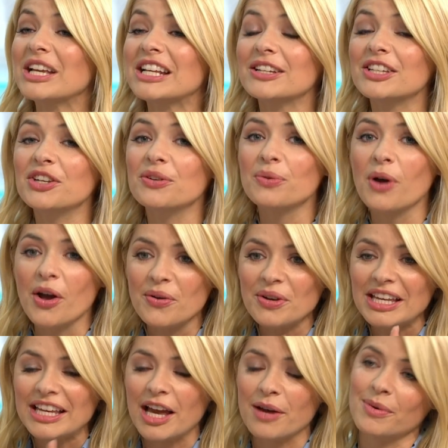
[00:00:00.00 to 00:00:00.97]
Their heads. You
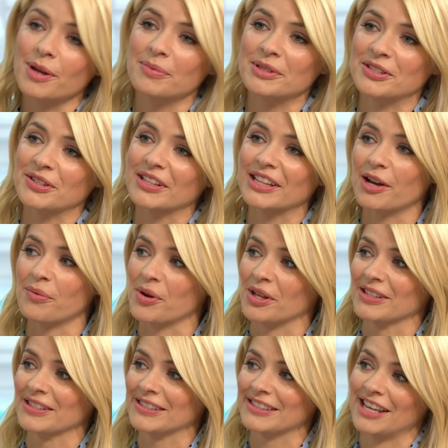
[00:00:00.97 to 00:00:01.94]
only get away with doing that
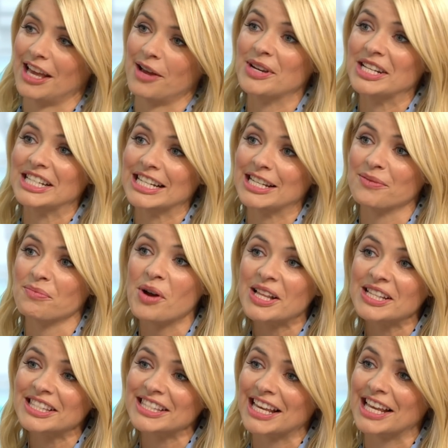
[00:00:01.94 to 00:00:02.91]
once. we did it
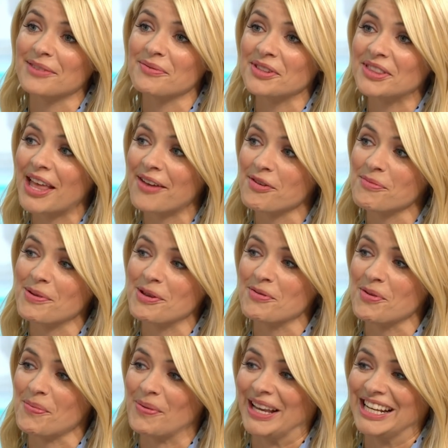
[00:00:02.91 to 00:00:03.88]
once, and it will never be
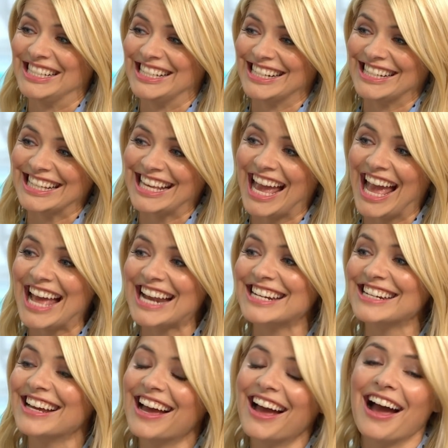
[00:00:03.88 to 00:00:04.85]
repeated
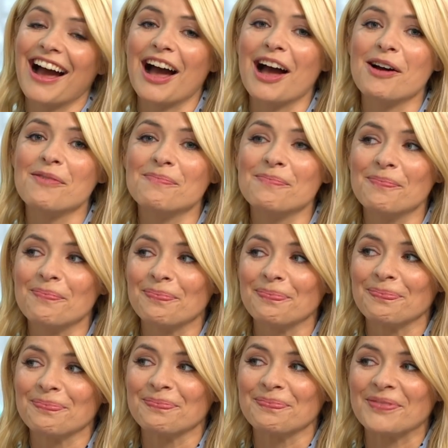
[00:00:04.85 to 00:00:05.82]
again. We've deleted um,
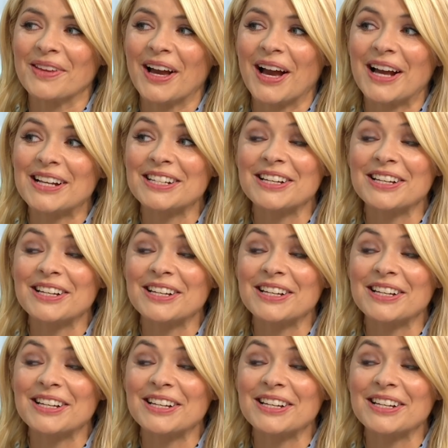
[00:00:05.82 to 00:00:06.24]
the photographs.